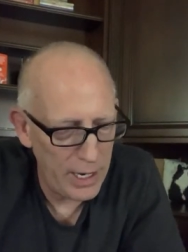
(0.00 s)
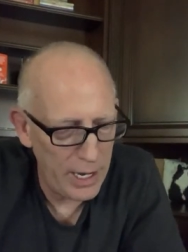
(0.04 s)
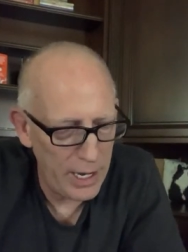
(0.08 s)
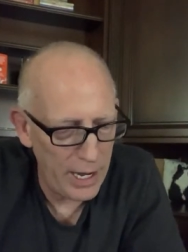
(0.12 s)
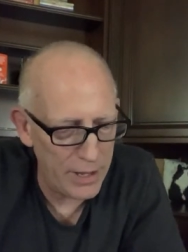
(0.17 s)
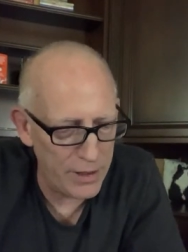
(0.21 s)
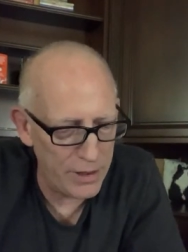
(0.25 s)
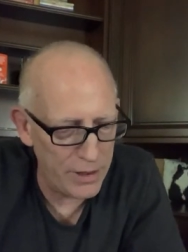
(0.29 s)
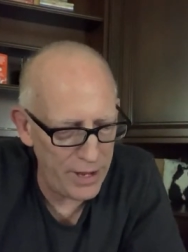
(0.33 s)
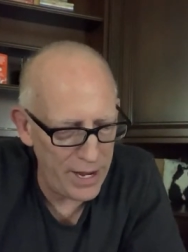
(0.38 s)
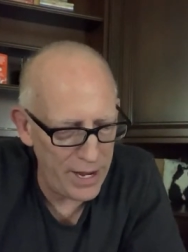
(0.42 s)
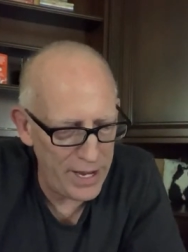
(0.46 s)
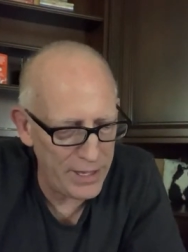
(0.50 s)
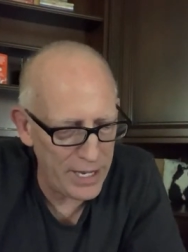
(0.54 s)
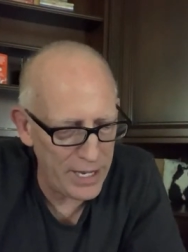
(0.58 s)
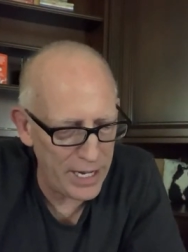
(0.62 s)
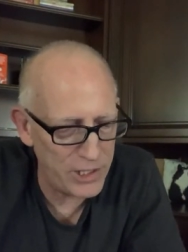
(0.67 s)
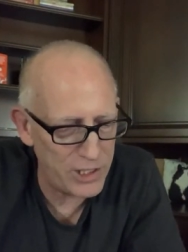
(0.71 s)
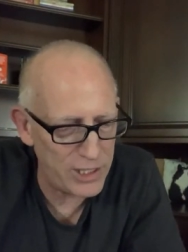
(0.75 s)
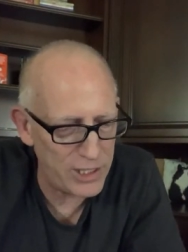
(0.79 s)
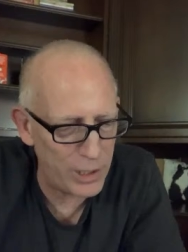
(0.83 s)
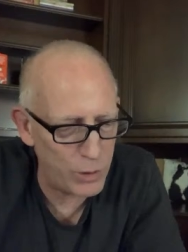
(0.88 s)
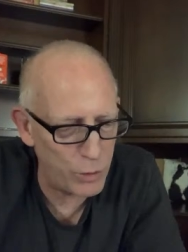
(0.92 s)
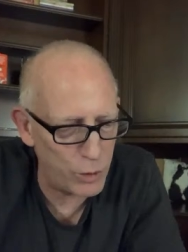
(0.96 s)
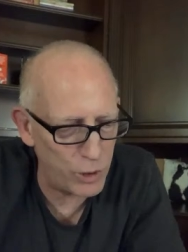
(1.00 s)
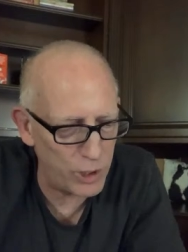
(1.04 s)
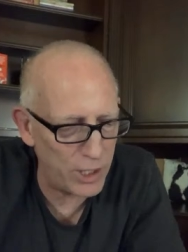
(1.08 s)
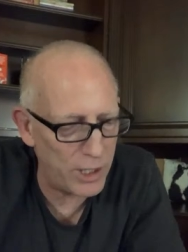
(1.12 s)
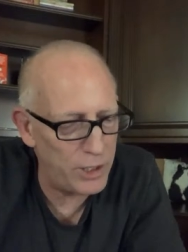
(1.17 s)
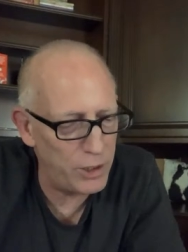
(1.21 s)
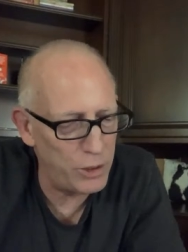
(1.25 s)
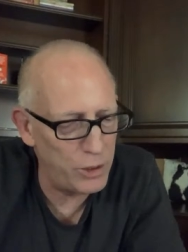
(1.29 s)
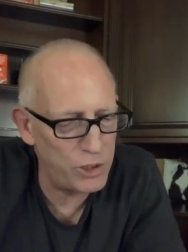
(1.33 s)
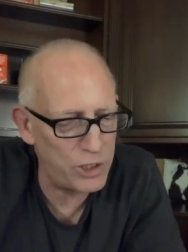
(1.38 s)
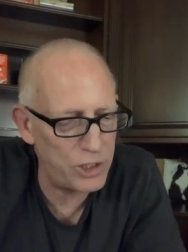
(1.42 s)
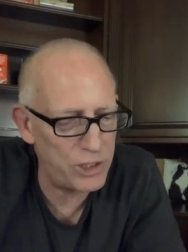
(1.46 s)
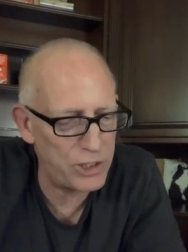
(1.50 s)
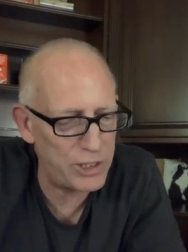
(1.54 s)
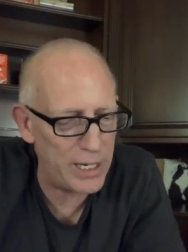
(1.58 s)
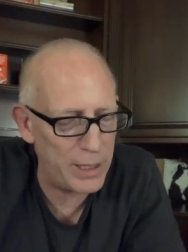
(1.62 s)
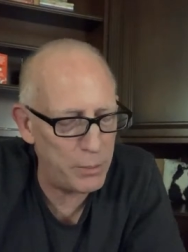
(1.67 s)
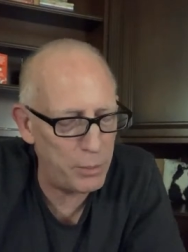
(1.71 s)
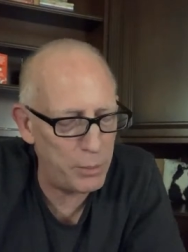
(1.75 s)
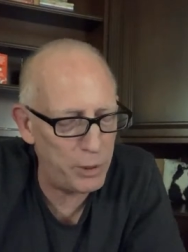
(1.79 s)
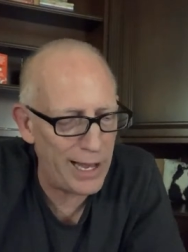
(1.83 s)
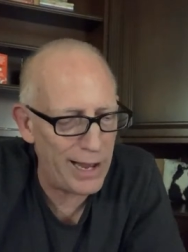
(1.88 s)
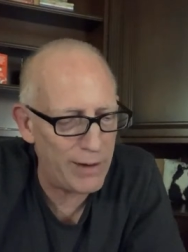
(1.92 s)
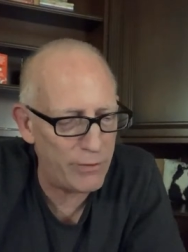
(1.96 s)
And then they said, we're going to use the
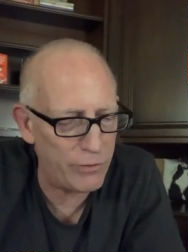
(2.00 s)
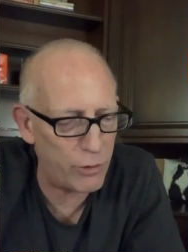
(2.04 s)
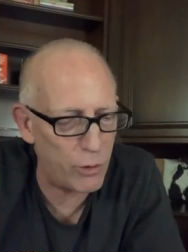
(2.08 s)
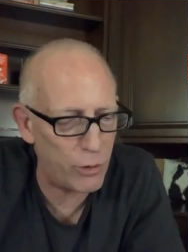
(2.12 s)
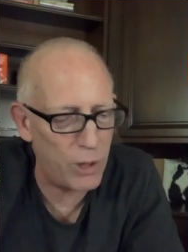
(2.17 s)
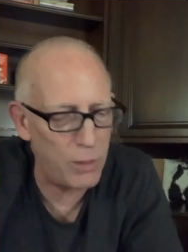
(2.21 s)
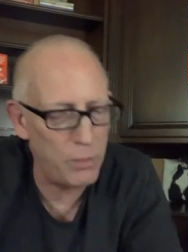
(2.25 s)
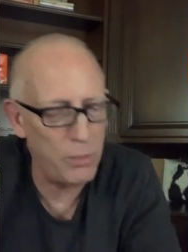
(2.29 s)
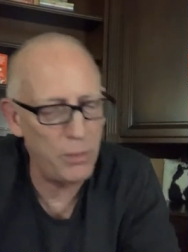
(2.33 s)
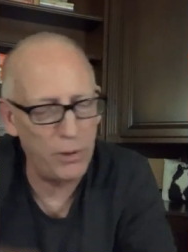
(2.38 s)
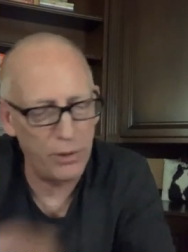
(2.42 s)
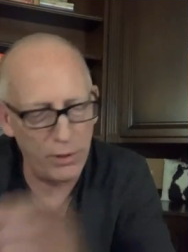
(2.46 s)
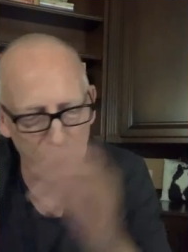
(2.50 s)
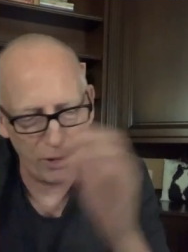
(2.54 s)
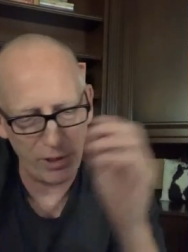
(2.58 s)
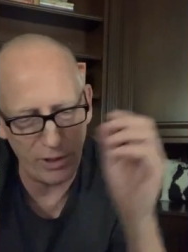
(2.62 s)
same platform,